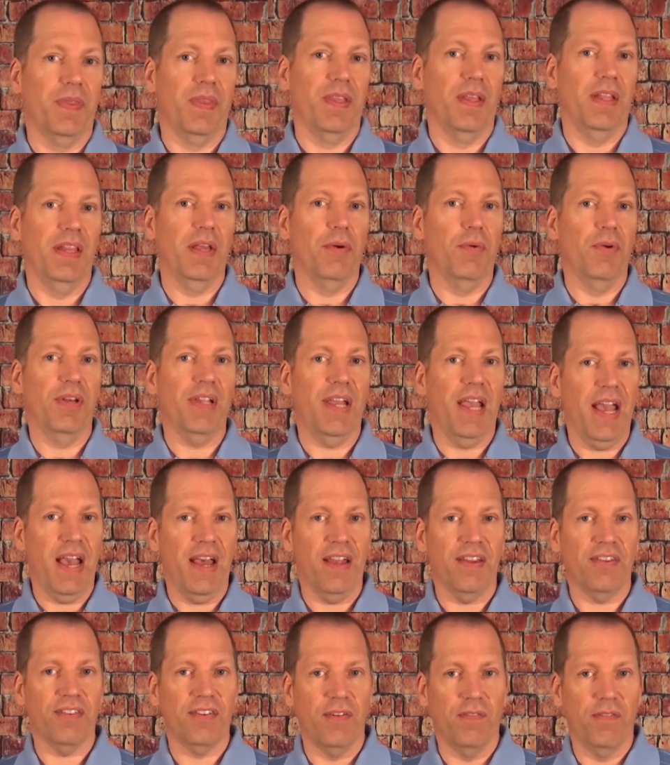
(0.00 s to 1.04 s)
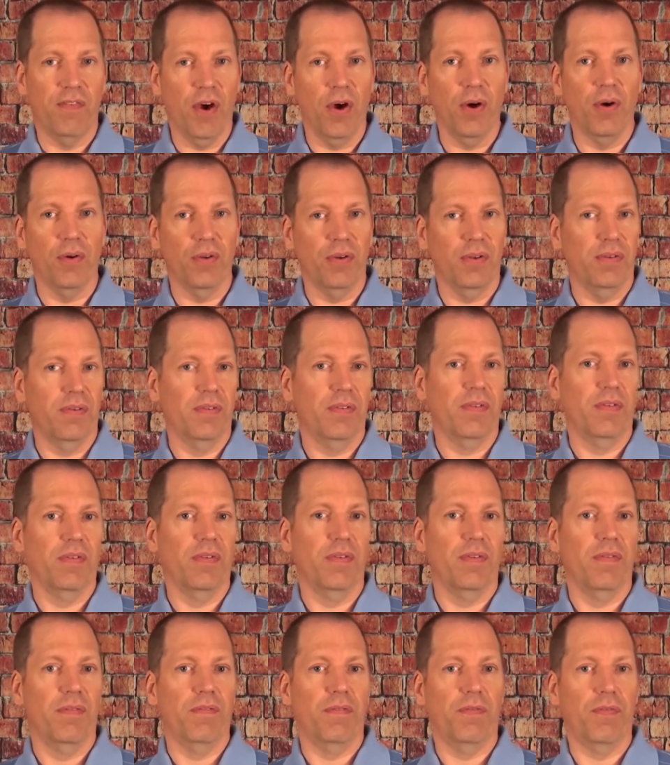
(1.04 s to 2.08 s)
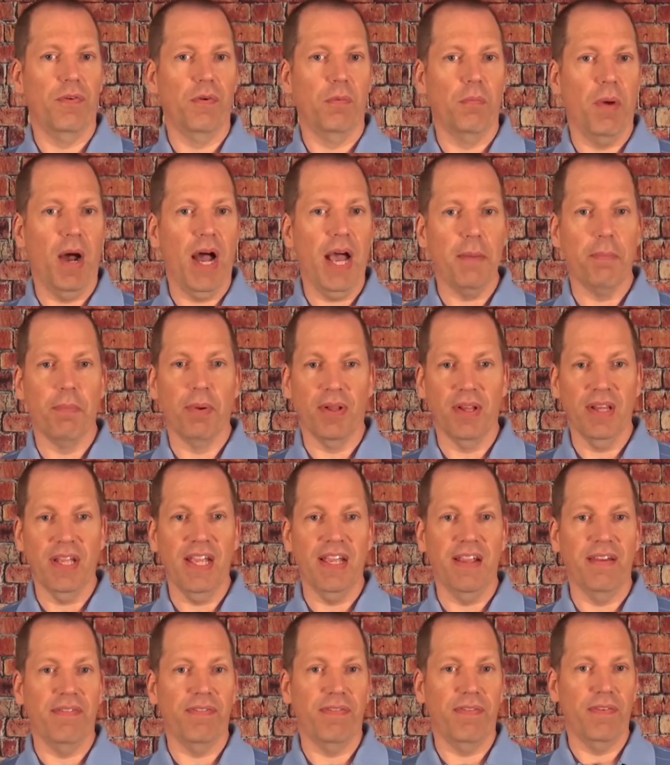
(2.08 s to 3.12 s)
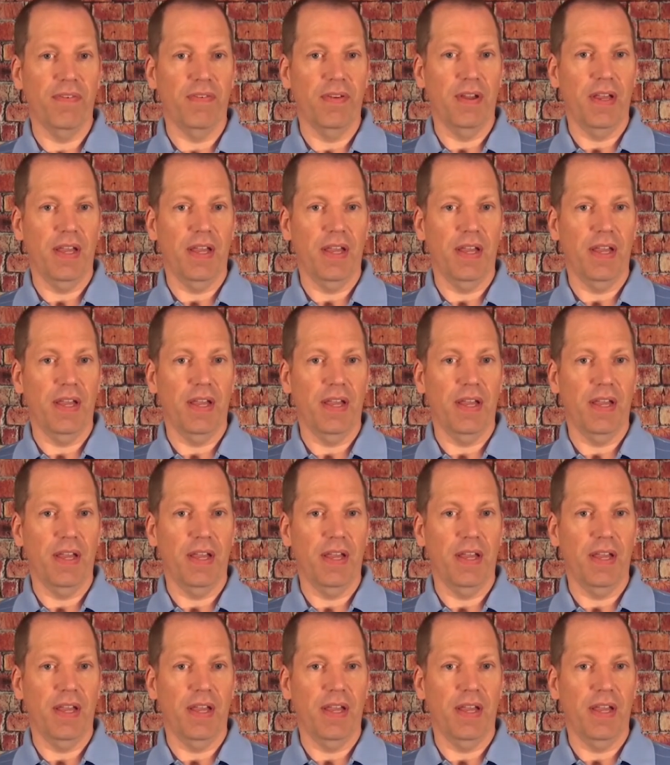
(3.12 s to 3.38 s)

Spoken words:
that would cast a vote for my belief,